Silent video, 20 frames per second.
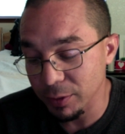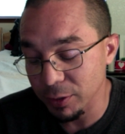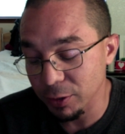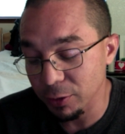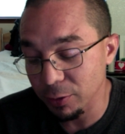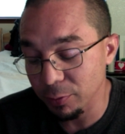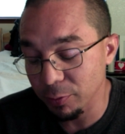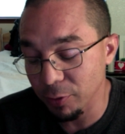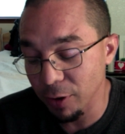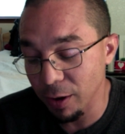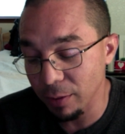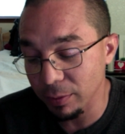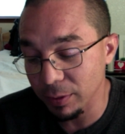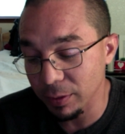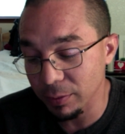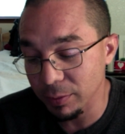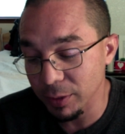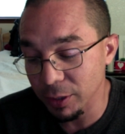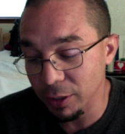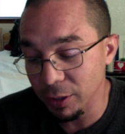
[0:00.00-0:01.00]
Your
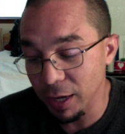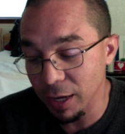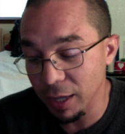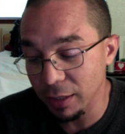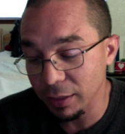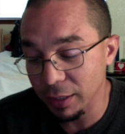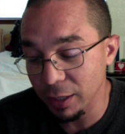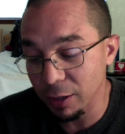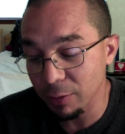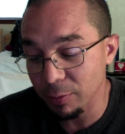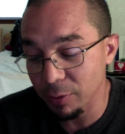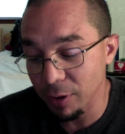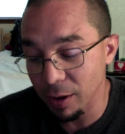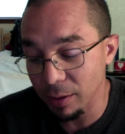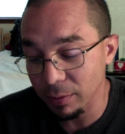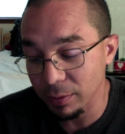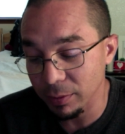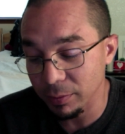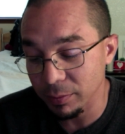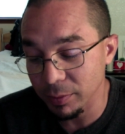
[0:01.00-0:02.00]
problems are not their
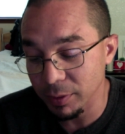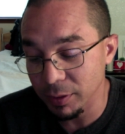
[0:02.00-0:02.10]
problems.